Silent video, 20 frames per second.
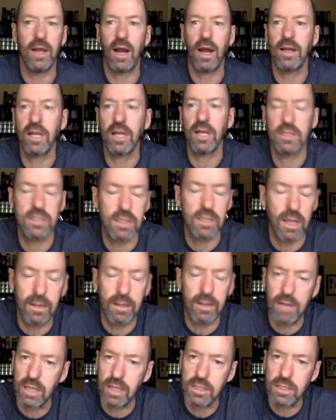got. I
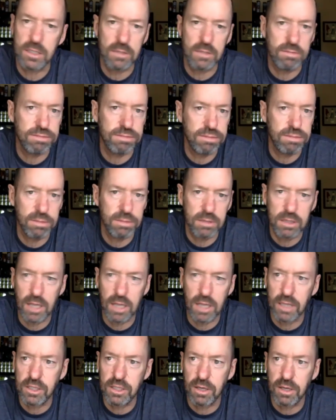got
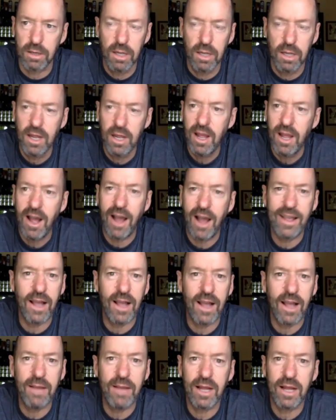such a. Yeah. I, I,
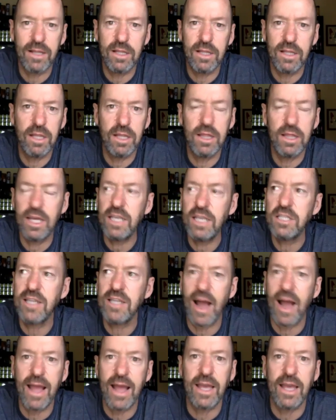I th- these
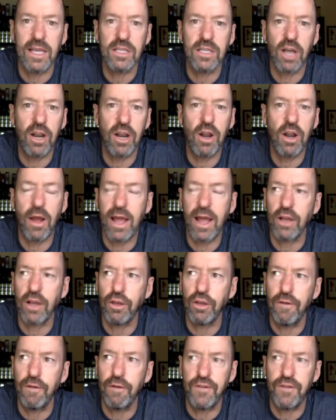days, I don't know how you
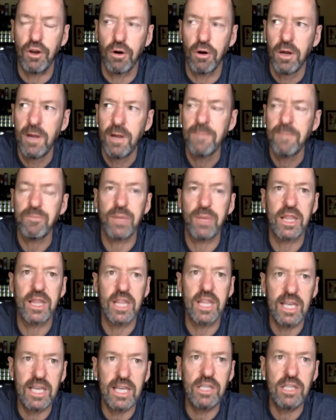feel, but
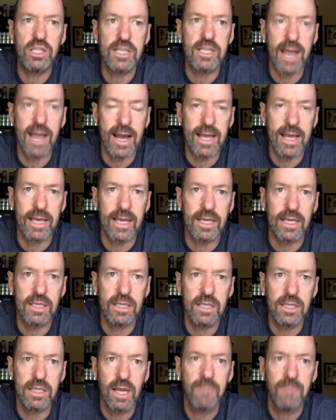these days
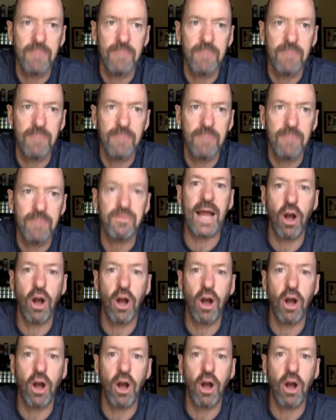at
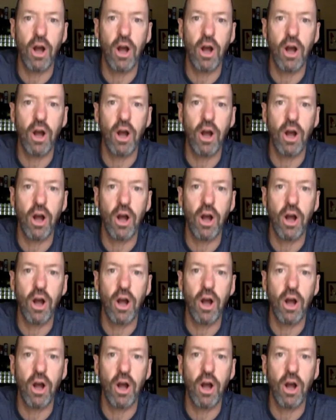home,